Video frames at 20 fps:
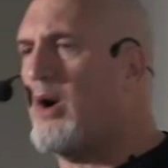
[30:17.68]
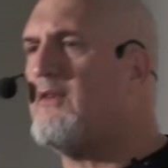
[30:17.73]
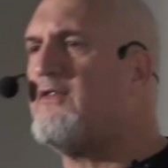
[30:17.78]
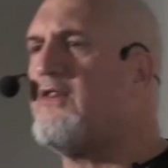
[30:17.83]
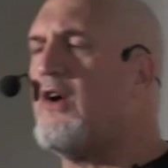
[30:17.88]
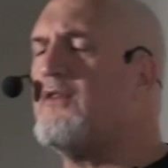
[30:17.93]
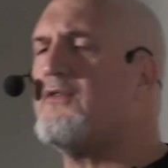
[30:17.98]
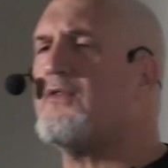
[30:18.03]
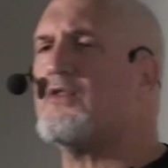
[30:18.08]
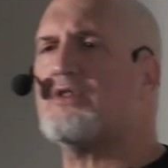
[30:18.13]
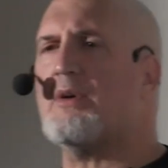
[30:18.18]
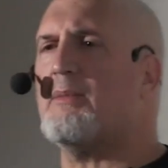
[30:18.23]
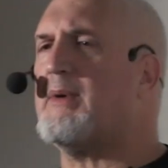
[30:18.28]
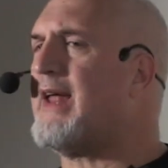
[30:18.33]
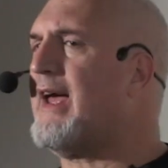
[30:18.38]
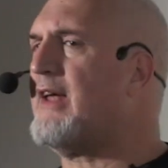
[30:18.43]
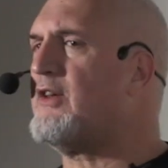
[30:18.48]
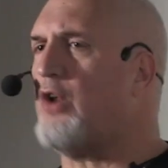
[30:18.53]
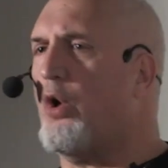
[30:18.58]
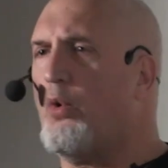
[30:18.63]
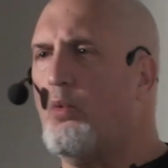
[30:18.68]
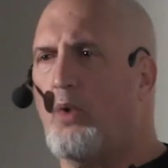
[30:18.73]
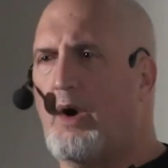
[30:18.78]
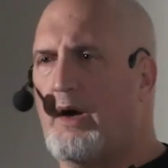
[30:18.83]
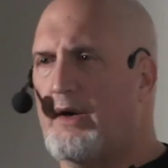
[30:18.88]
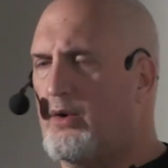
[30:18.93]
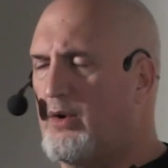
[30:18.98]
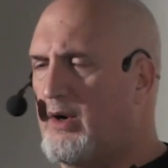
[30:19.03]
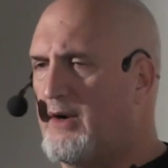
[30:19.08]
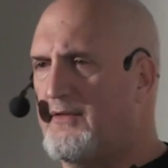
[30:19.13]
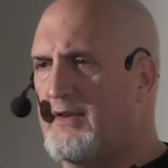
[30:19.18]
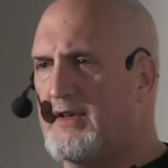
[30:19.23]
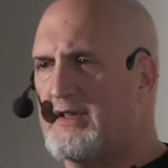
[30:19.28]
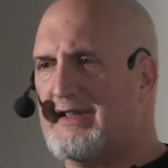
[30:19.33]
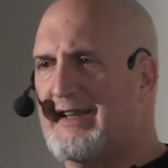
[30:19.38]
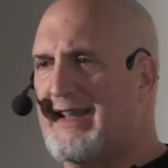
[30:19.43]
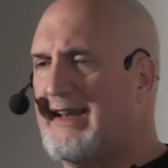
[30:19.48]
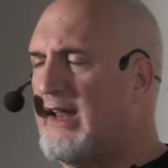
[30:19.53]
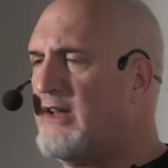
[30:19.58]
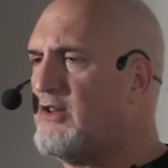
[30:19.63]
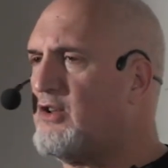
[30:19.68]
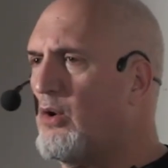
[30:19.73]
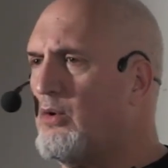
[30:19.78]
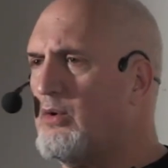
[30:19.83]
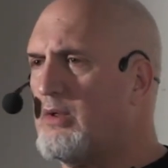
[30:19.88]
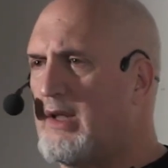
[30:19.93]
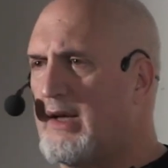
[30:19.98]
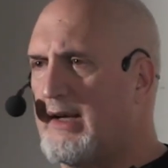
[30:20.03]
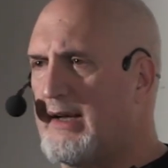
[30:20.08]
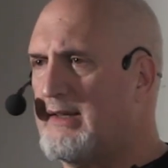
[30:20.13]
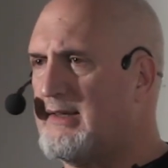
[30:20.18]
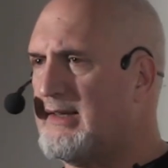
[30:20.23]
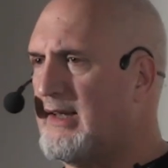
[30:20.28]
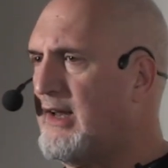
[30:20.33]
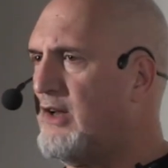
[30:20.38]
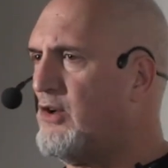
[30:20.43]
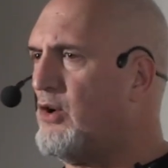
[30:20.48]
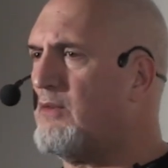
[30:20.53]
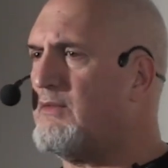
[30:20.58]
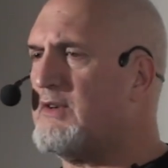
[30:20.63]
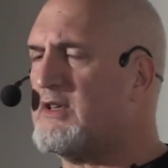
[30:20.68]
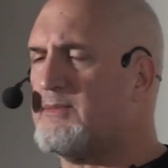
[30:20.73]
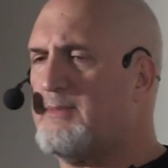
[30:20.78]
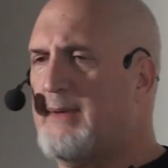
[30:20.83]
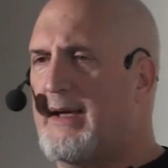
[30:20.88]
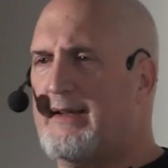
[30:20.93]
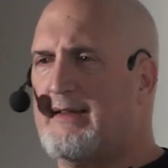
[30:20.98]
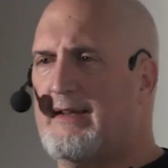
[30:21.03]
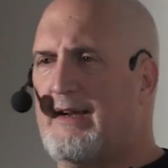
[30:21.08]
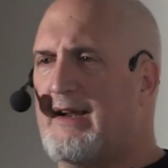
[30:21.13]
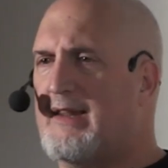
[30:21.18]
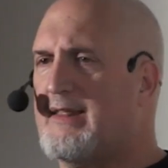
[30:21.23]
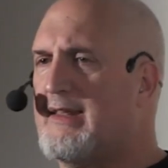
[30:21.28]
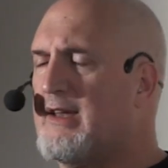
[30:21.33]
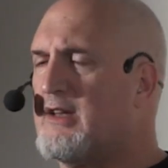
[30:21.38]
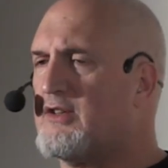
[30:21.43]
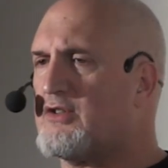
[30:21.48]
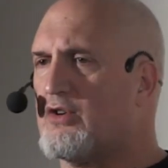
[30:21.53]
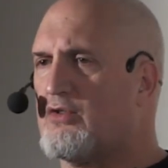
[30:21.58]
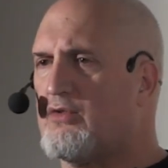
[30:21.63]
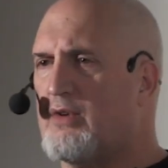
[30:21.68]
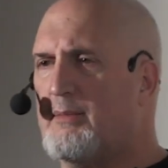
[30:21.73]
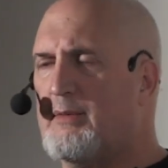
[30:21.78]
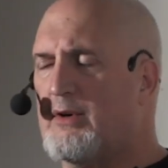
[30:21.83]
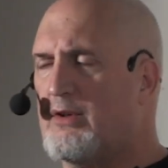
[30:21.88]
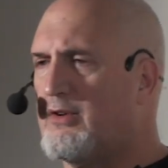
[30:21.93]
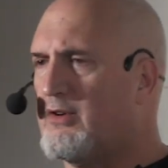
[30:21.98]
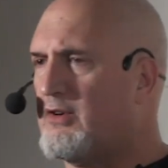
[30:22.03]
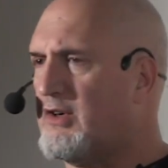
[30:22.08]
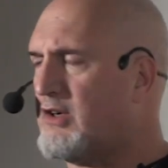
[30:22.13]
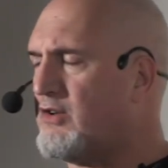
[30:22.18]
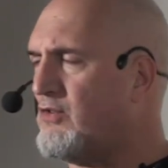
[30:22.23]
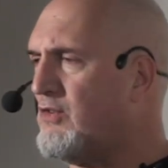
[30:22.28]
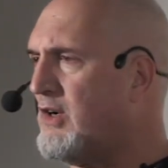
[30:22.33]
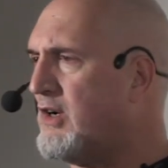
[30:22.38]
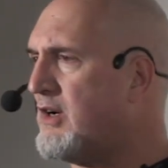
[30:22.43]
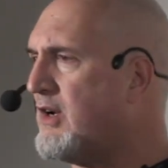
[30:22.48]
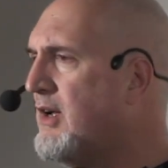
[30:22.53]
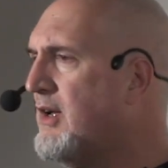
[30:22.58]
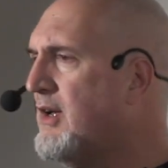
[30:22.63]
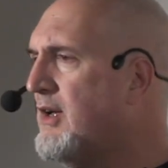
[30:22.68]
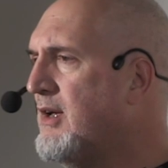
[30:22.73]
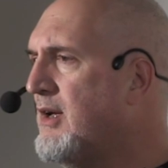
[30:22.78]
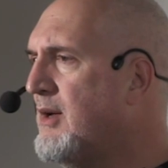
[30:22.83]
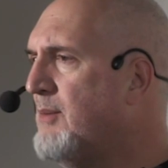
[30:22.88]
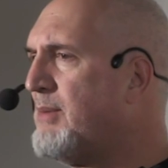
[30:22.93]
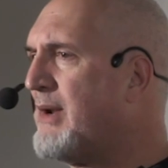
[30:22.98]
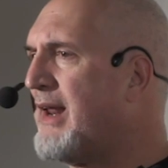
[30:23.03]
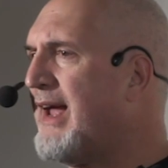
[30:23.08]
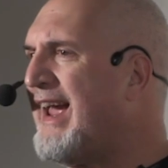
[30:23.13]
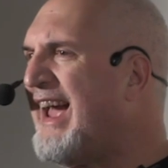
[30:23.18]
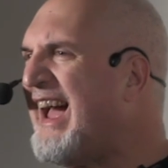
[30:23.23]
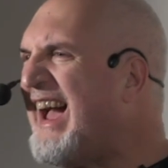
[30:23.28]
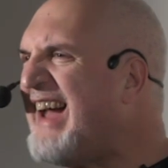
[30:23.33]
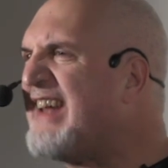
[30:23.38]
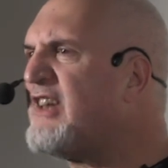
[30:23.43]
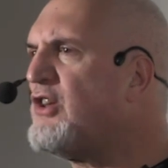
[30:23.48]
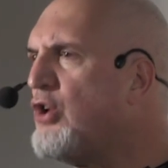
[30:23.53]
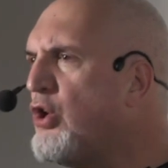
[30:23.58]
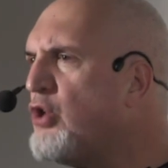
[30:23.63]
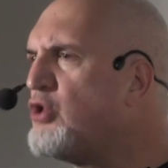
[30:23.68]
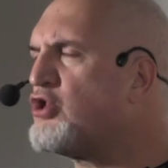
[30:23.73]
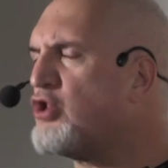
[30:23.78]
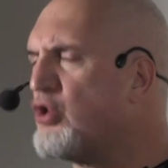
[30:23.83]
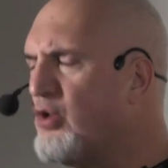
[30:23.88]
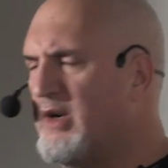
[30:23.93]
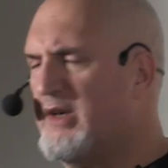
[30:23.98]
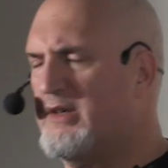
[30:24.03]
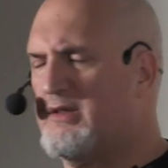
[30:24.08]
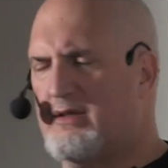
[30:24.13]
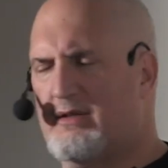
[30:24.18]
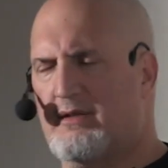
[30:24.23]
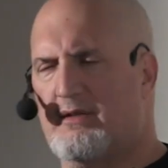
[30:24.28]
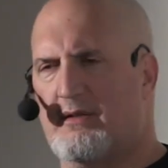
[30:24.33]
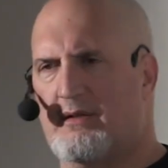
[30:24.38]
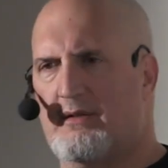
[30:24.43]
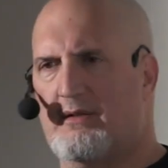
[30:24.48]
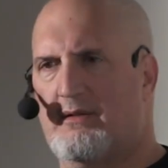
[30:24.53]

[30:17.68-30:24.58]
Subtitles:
I'll vote for somebody I don't want in office, that I don't like, that I don't respect, that I think is a criminal or a crook, but I had no choice.